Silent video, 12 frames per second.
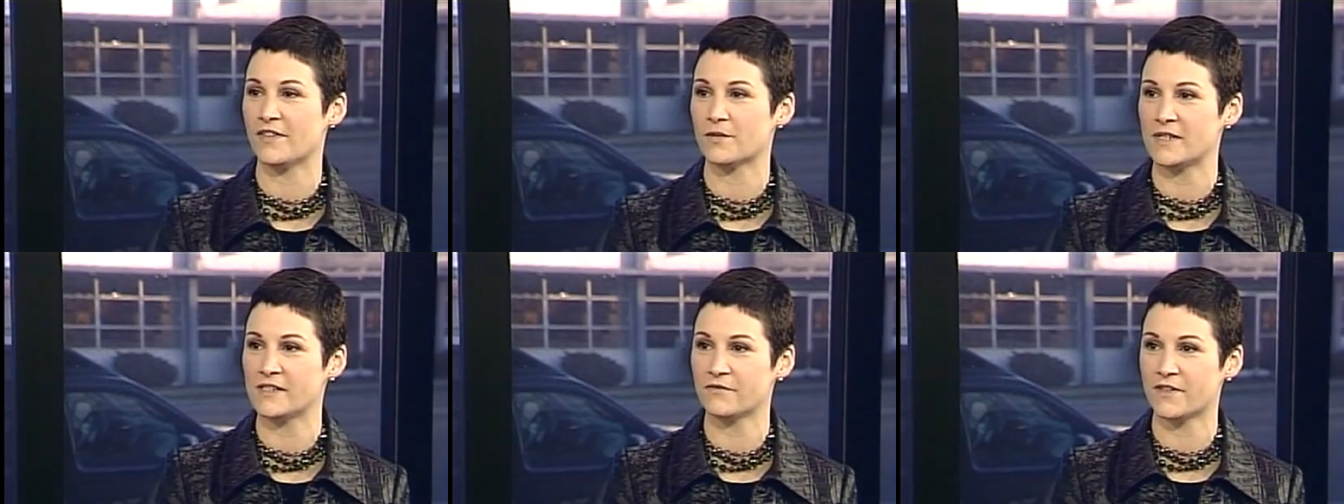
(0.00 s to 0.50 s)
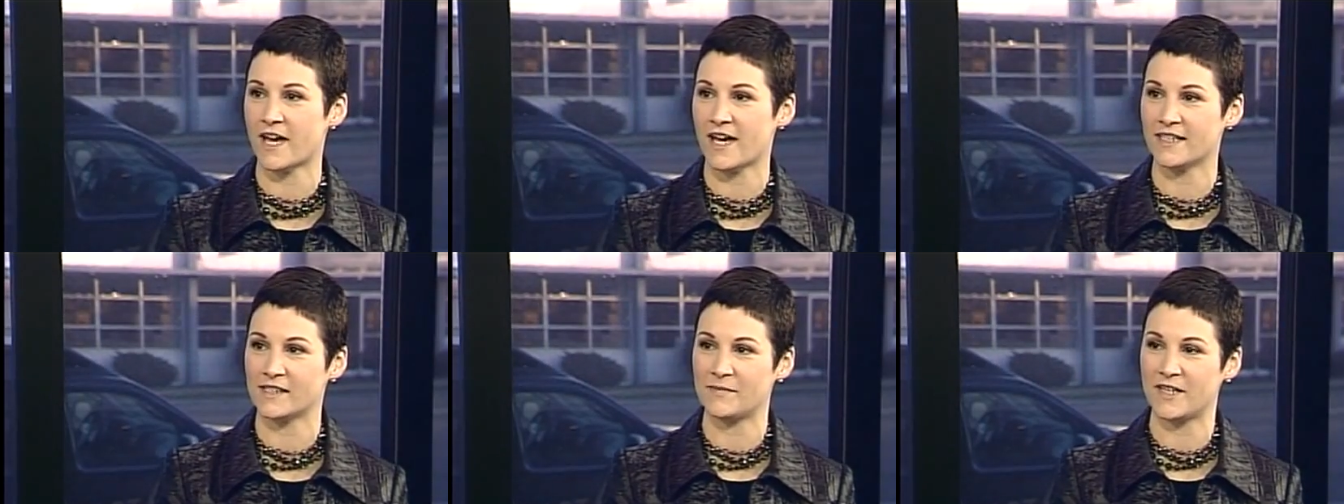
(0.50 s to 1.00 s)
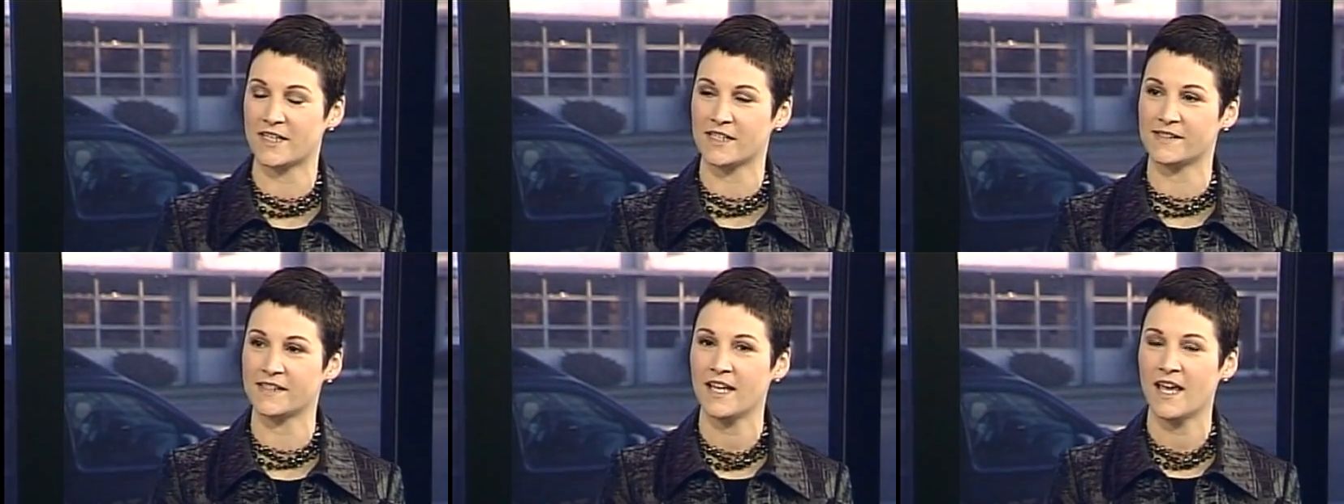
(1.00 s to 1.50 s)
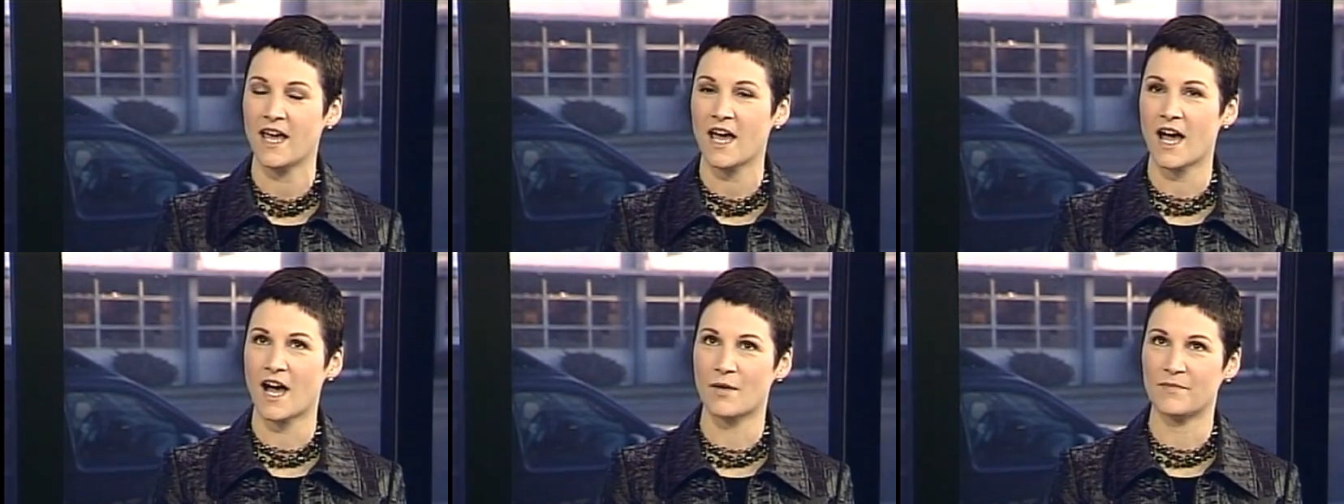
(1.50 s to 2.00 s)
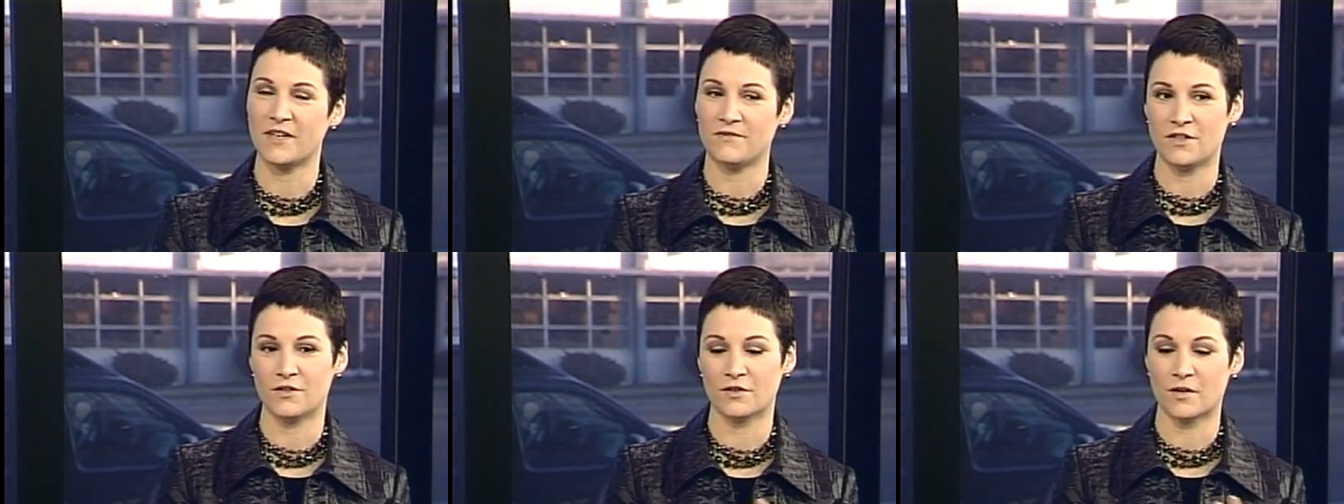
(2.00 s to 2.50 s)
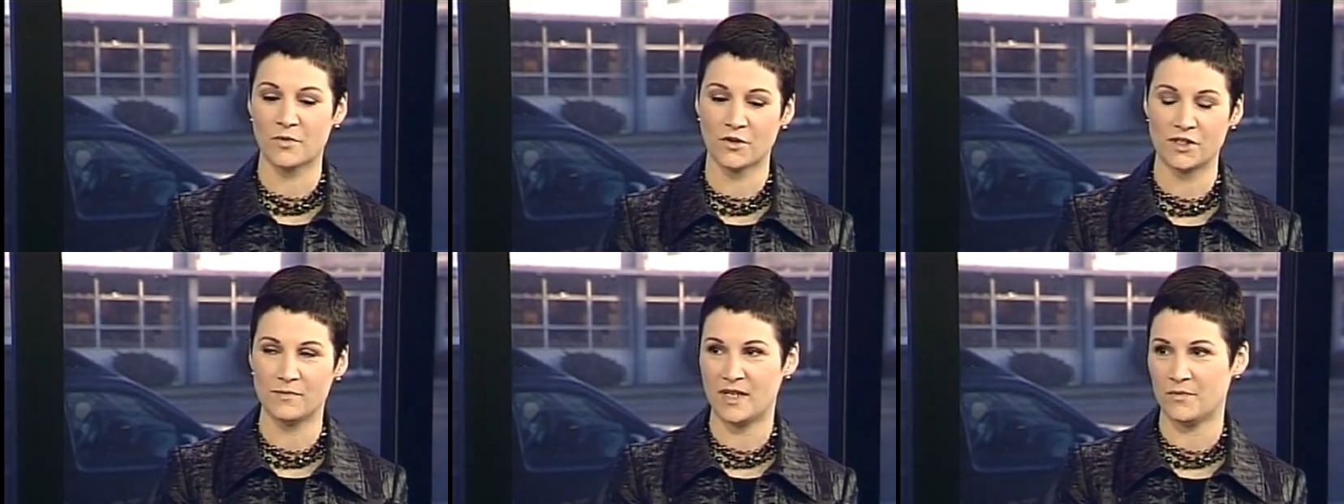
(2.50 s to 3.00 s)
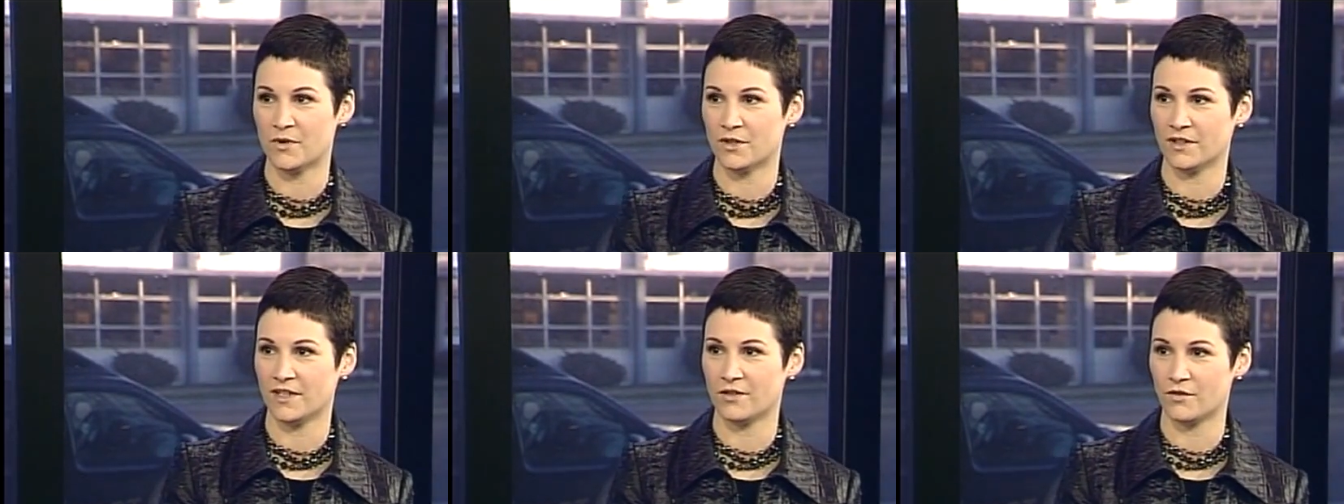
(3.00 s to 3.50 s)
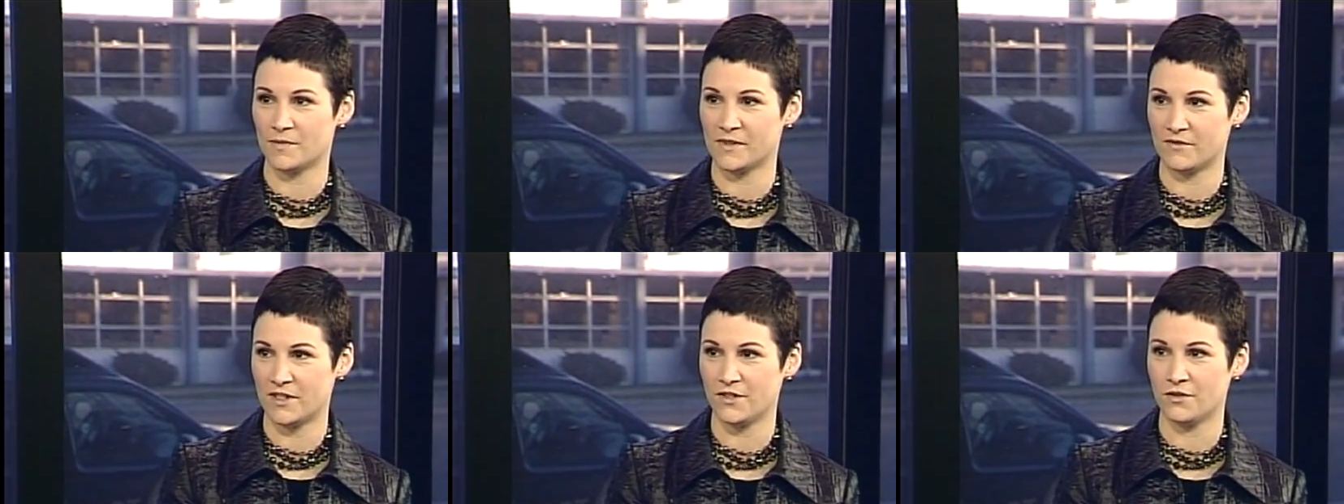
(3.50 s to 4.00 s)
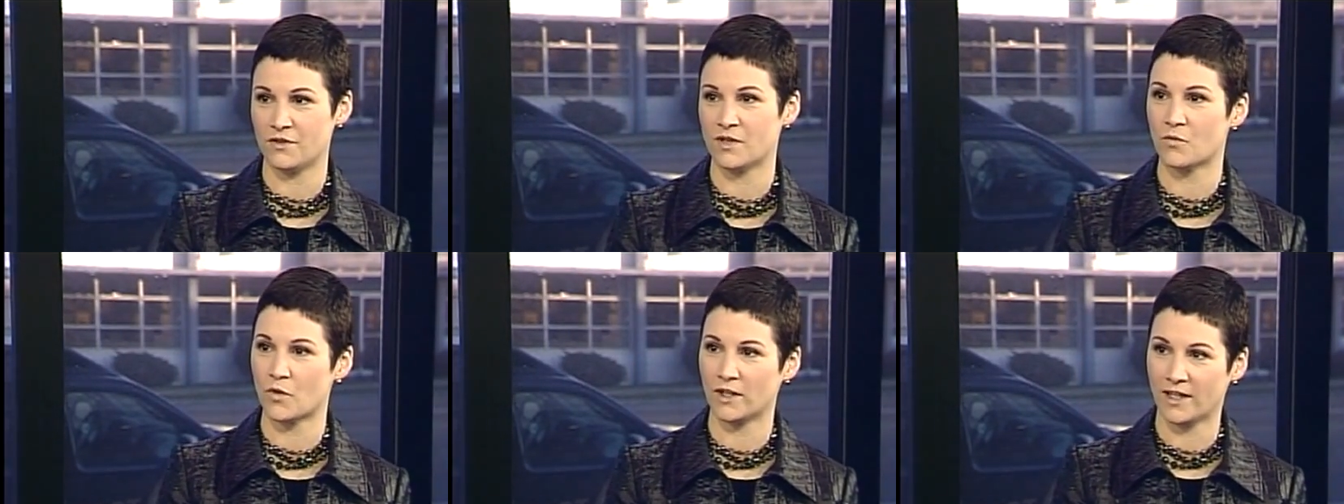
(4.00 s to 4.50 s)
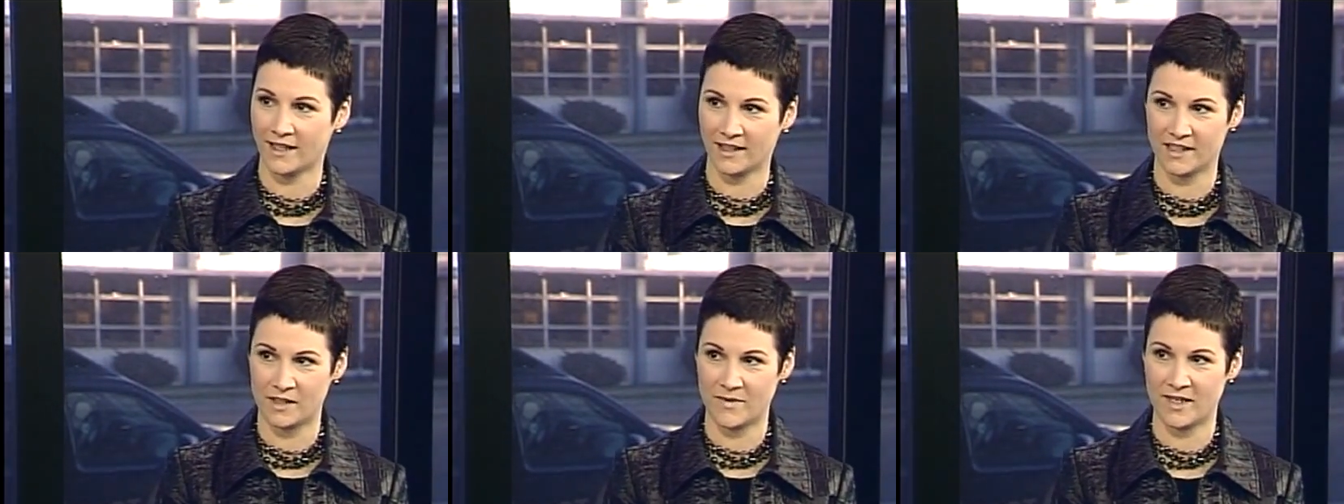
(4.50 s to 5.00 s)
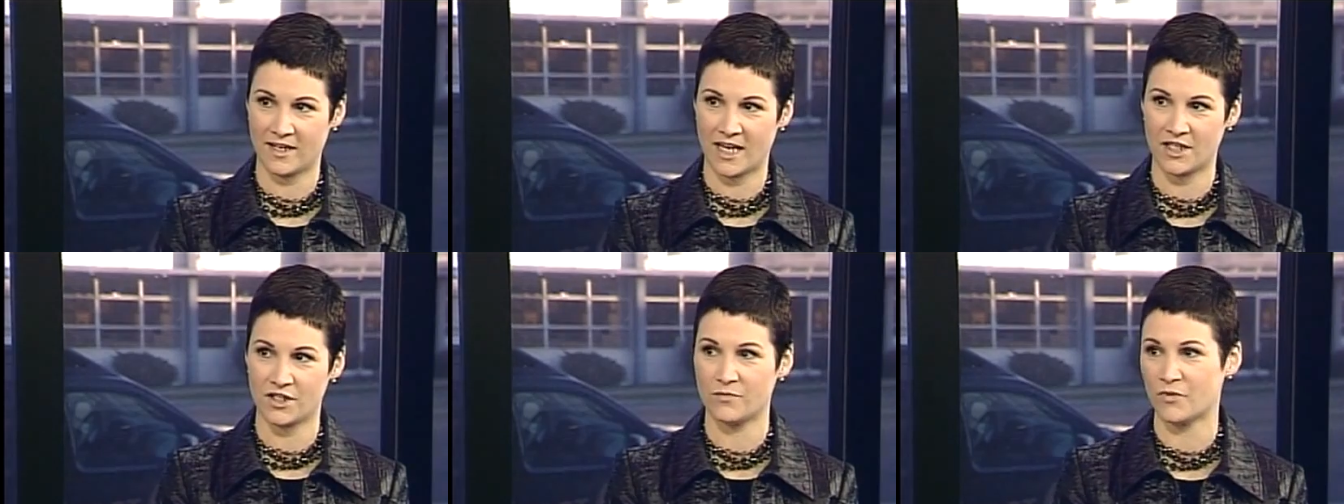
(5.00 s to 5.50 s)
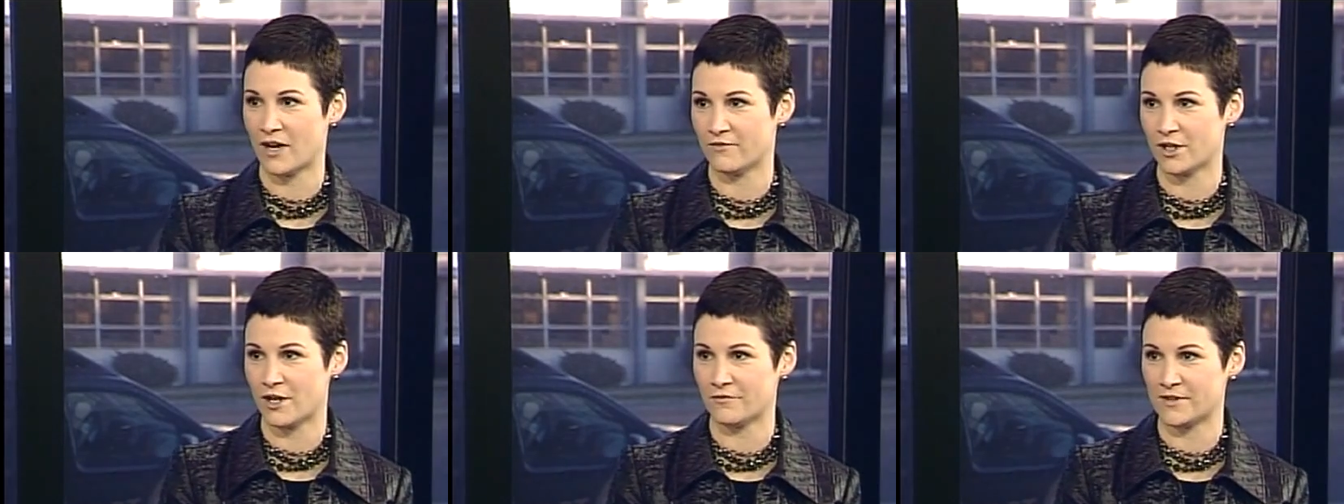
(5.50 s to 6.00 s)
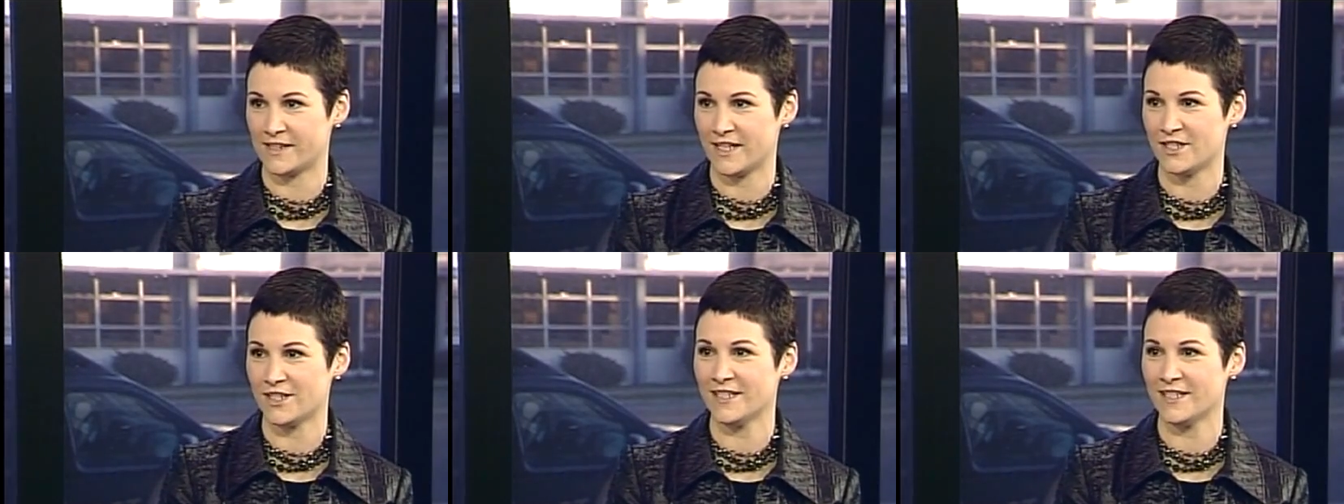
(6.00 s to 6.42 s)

And the reason for that is because if you're approaching people in groups of 2, they're more likely to be engaged in private conversation.